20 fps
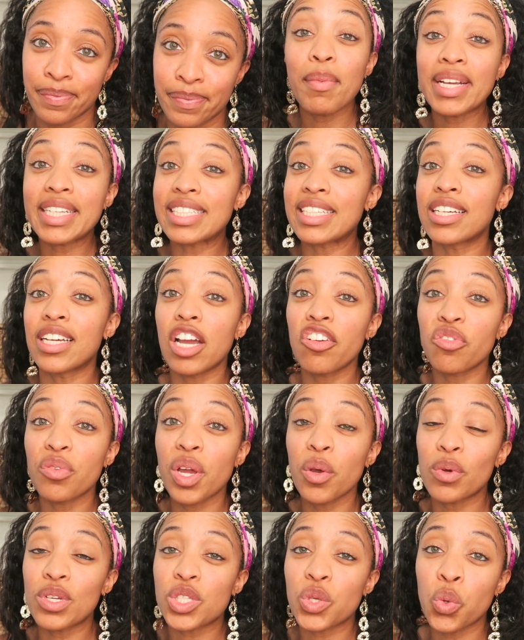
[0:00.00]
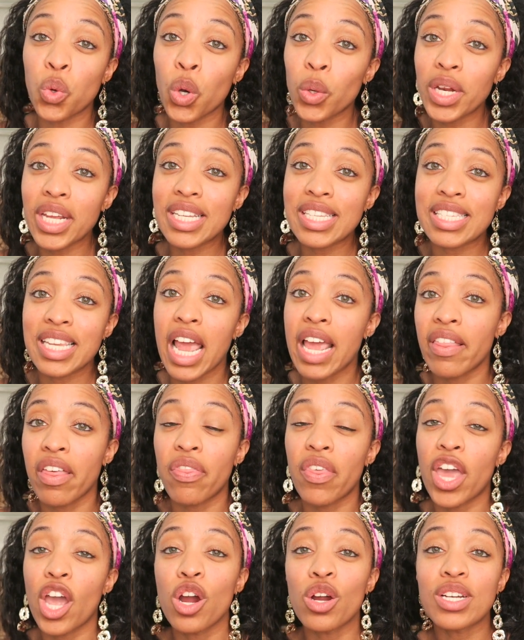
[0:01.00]
The Mexican government was quoted saying
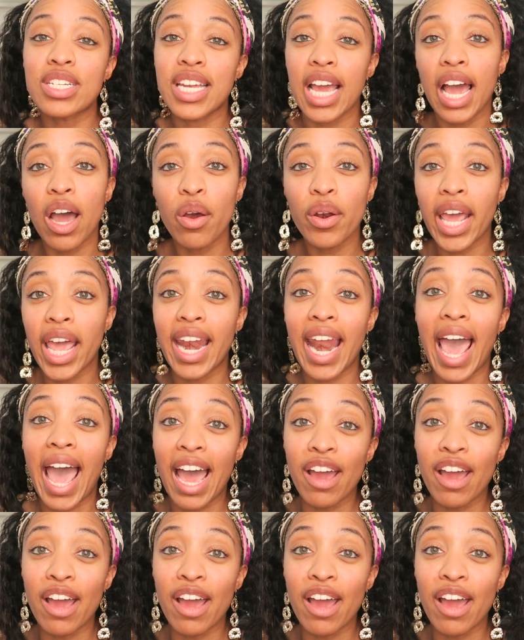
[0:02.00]
that they are down an